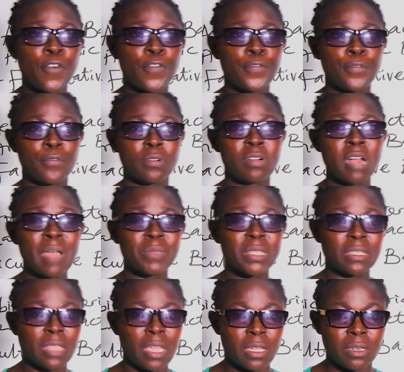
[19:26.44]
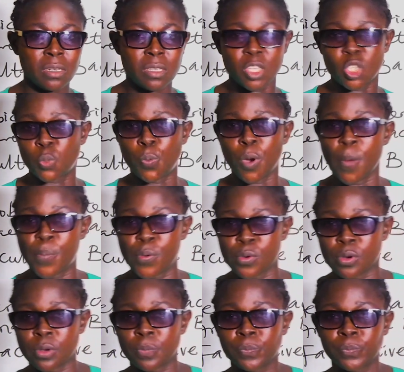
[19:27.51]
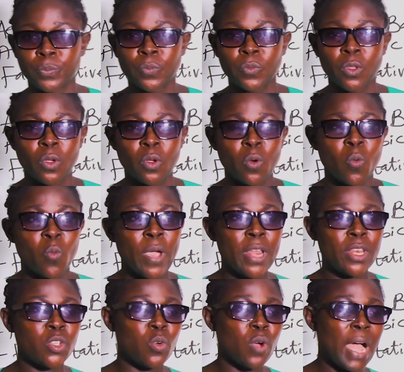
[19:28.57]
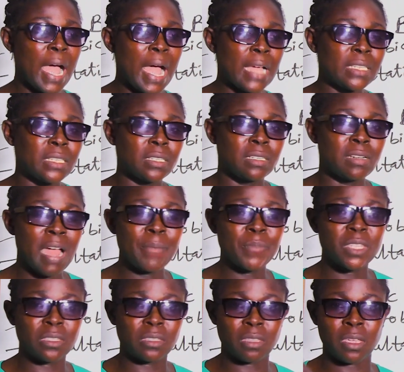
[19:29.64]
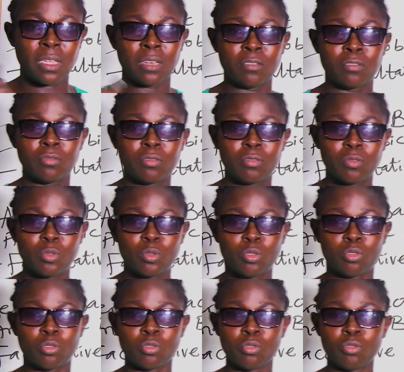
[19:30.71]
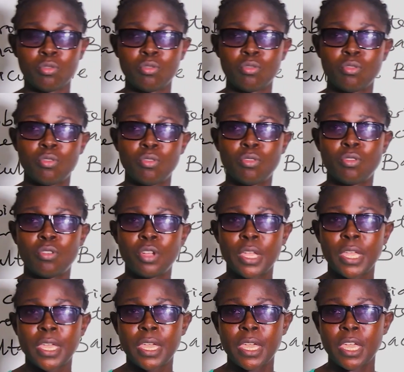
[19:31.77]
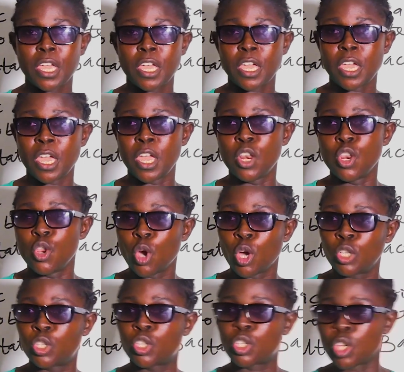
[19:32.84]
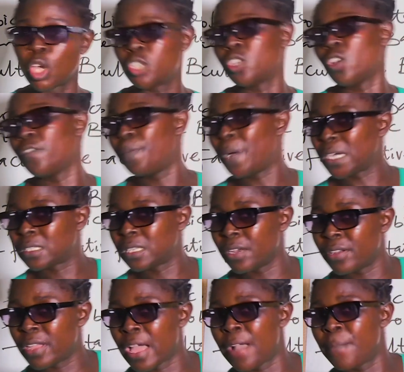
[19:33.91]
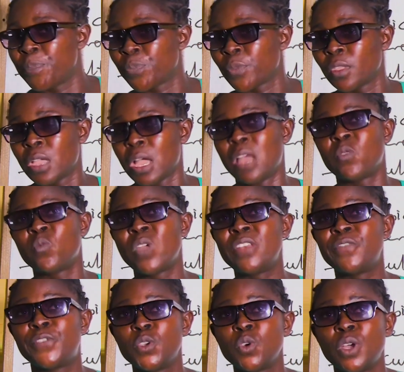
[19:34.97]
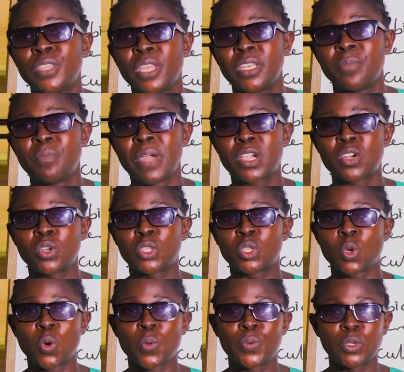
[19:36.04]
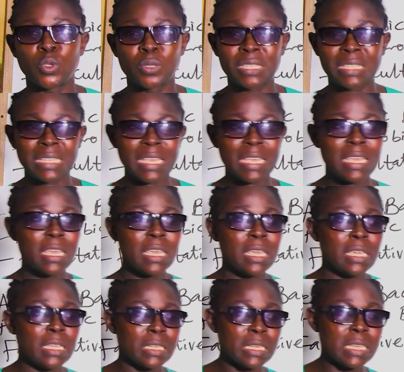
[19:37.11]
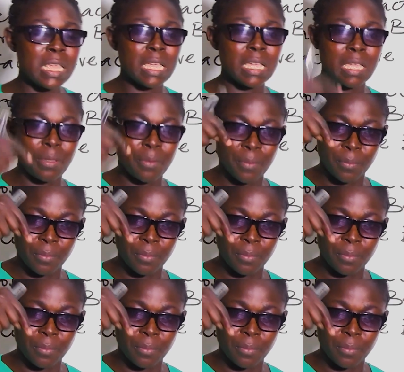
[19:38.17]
of gram stain is purple. When you add gram stain to a known source of bacteria, and when viewed under the microscope, you see the